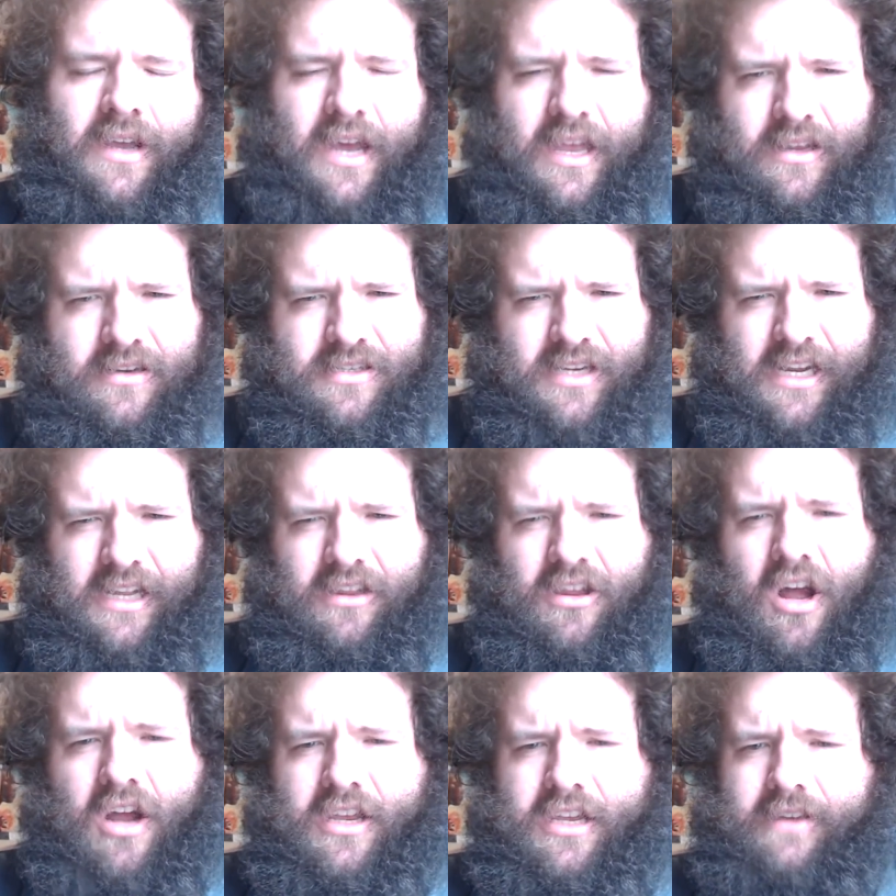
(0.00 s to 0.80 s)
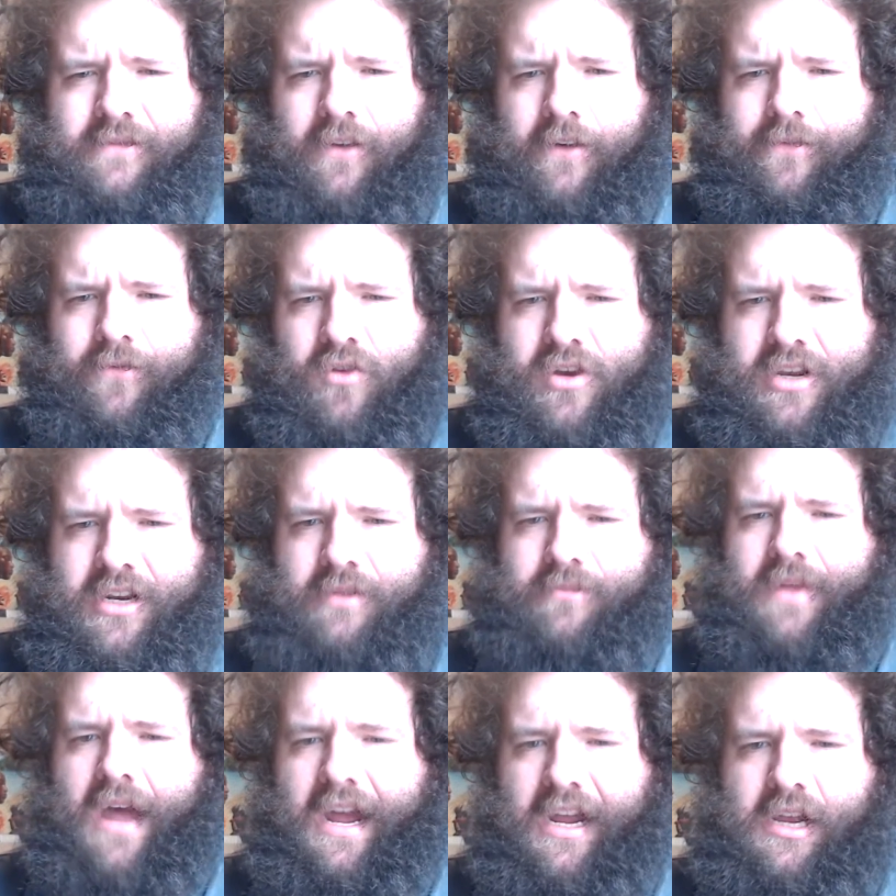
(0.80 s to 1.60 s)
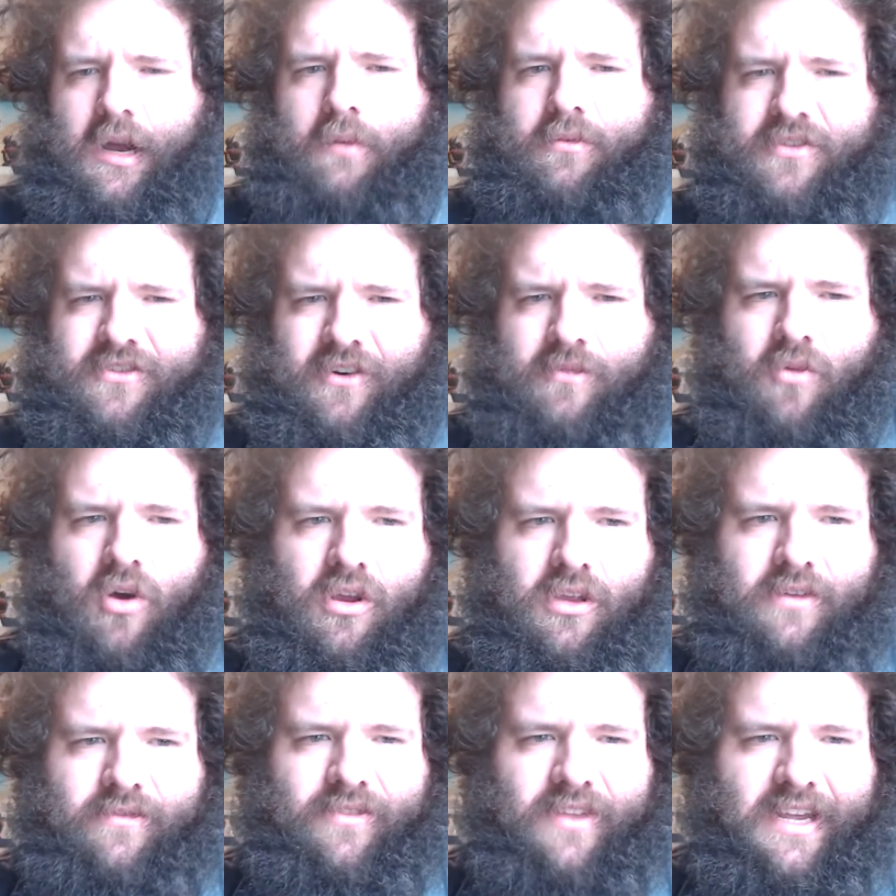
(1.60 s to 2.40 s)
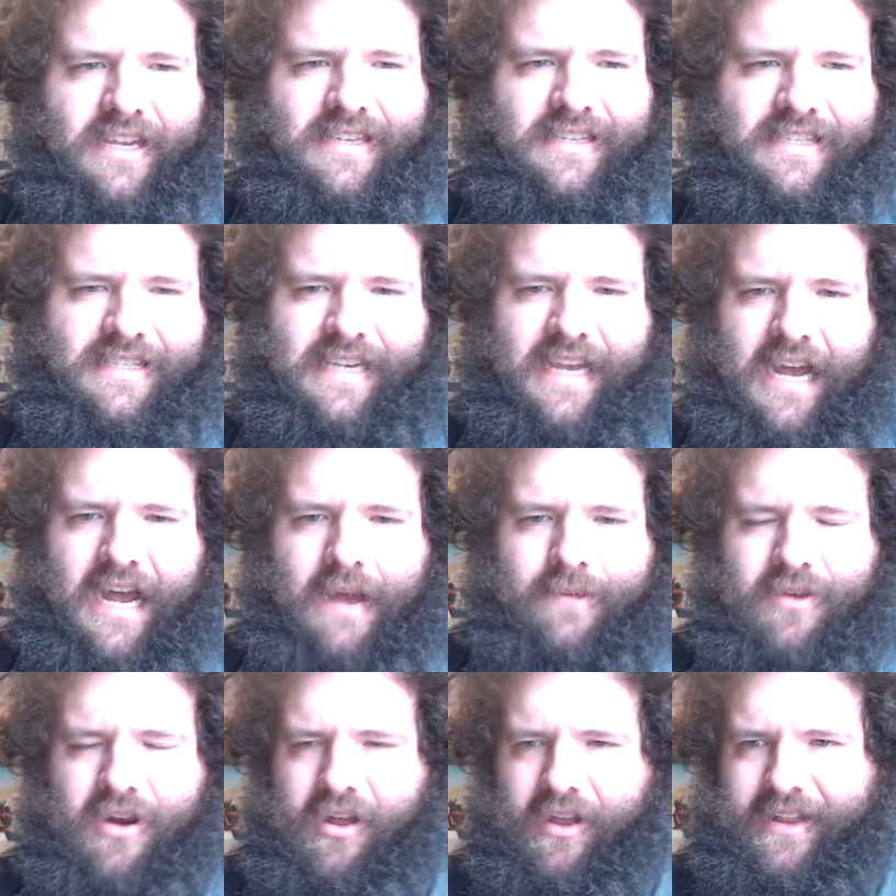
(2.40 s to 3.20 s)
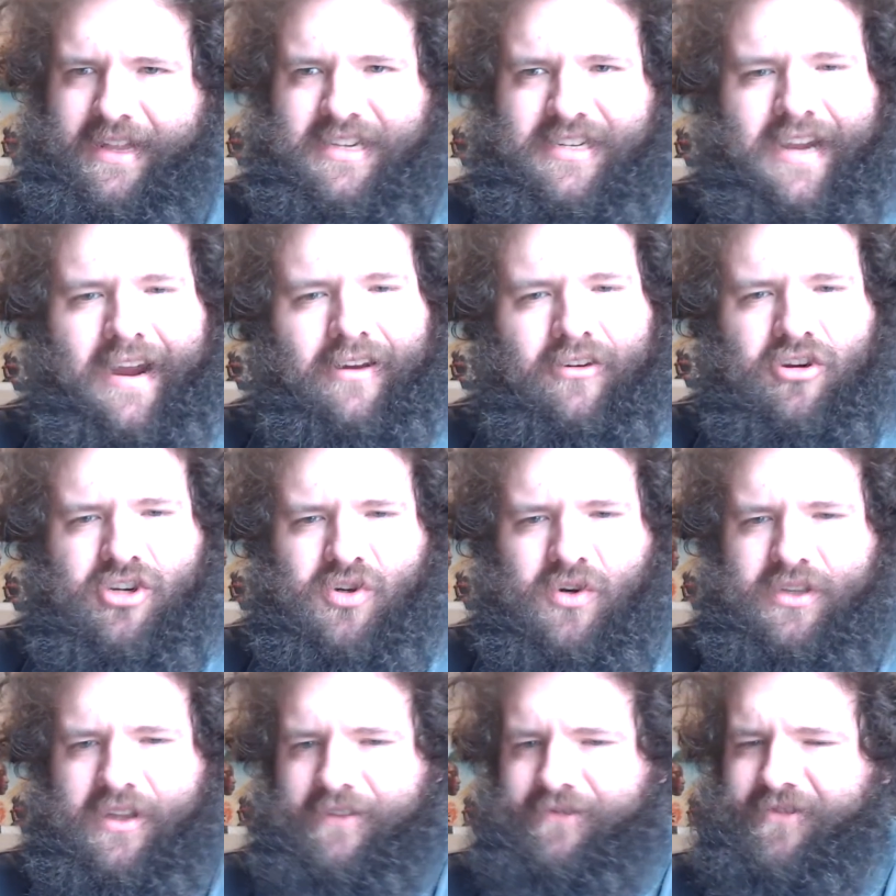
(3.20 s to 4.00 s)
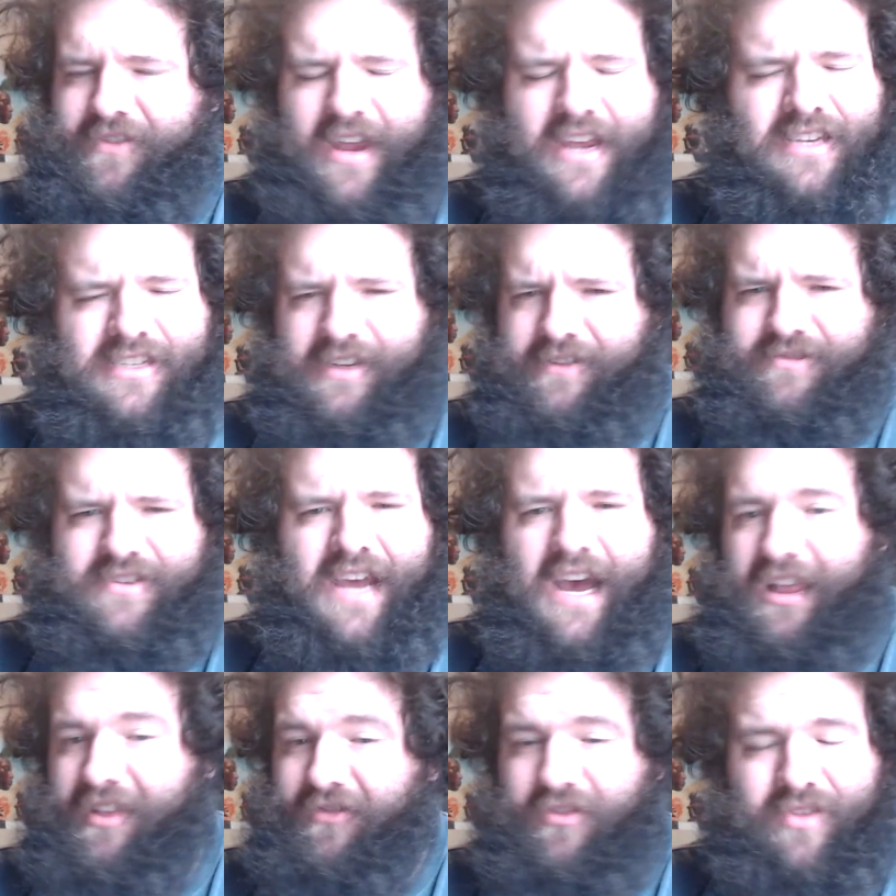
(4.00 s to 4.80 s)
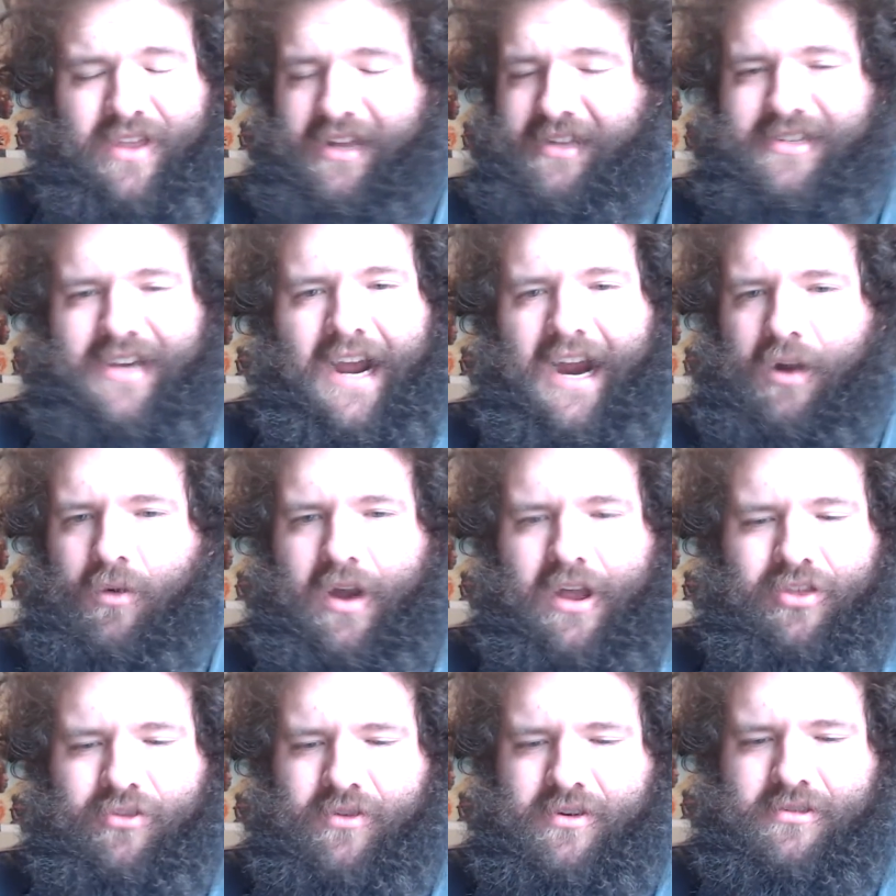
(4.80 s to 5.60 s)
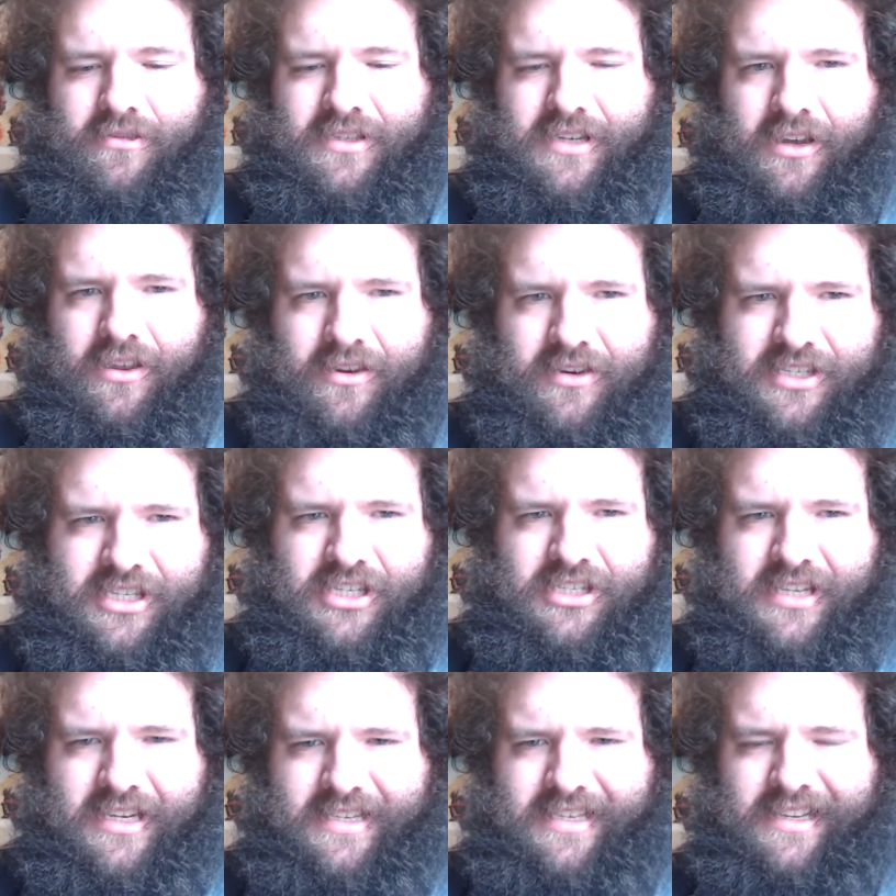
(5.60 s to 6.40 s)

There's like a longing for freedom that comes from all of this. Like, these characters are in the face of death the entire way through, so there's just this